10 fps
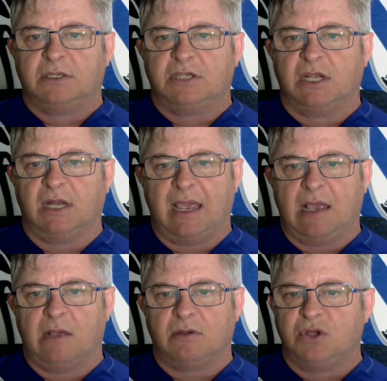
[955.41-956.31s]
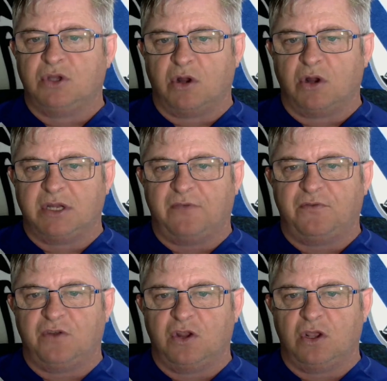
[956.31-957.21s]
Talau's not a
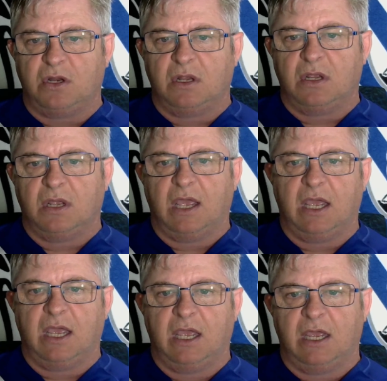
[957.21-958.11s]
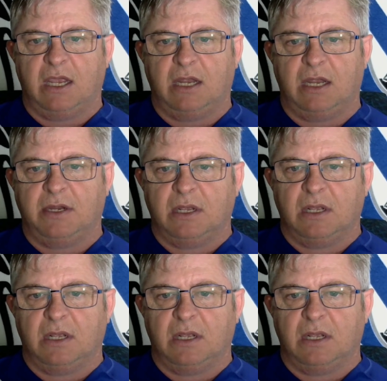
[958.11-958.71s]
definite, and